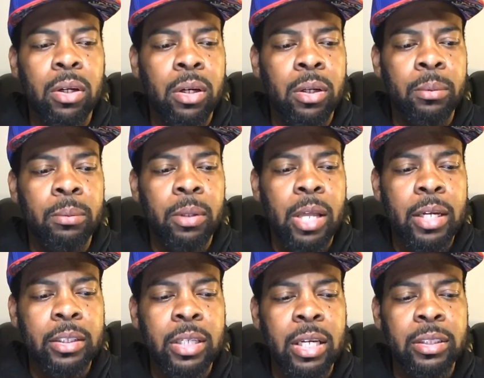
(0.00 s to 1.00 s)
A lot
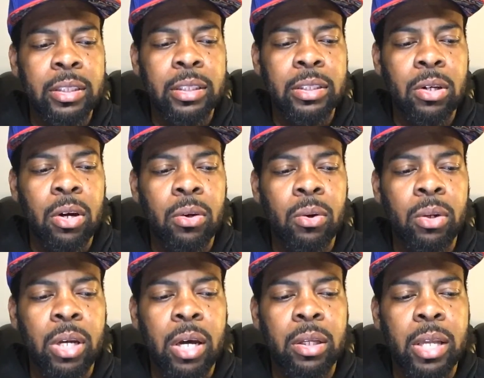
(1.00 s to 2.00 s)
of checks have started going
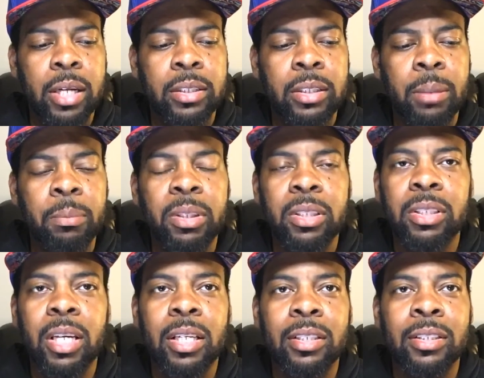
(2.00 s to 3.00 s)
out. A lot of stimulus
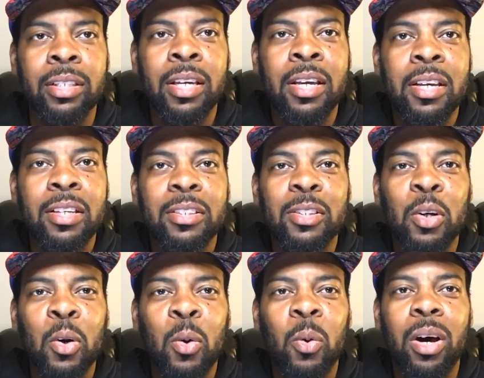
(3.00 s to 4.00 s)
checks.
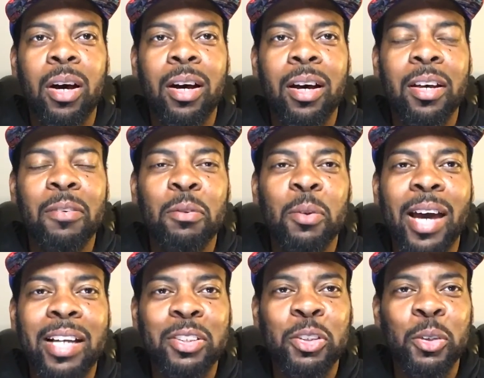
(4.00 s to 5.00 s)
So if you
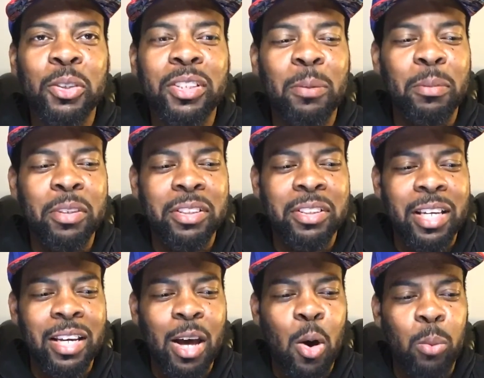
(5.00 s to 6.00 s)
got your stimulus
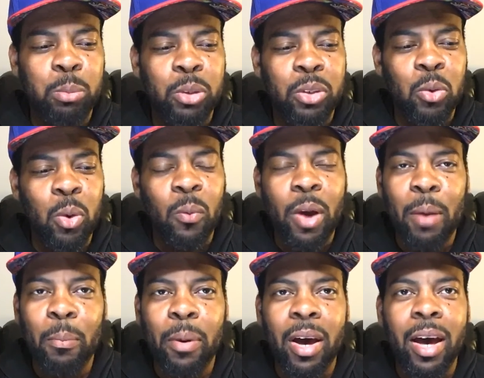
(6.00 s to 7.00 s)
check, I hope you're doing
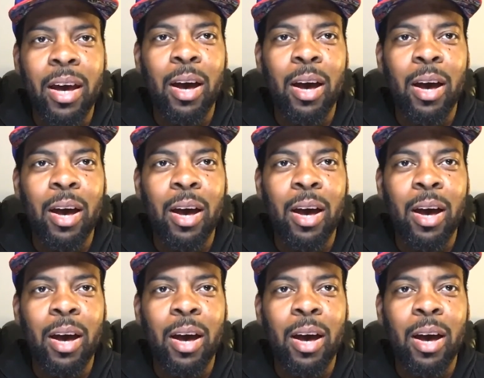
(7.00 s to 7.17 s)
right by it.